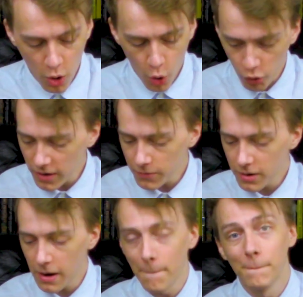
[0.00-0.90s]
or
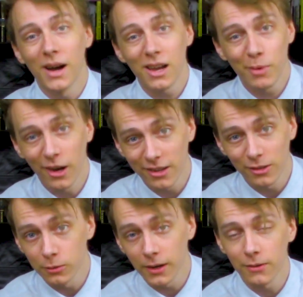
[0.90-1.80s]
even my
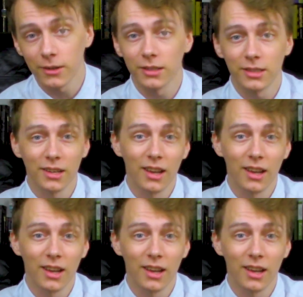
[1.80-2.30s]
personal favourite,